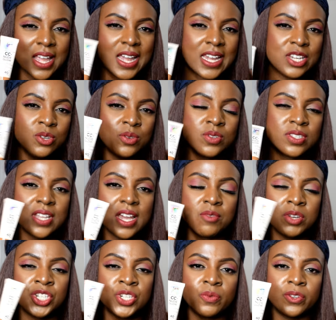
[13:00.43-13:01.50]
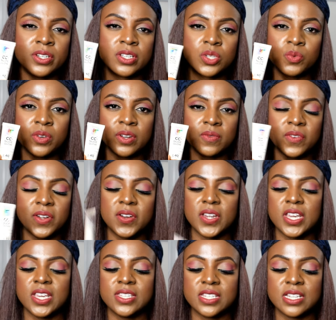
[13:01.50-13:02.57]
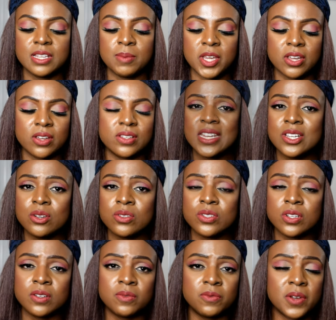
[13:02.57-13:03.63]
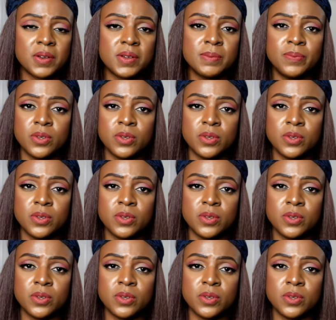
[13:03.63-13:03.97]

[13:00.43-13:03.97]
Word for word: i use i reach for this one very easily because it goes on very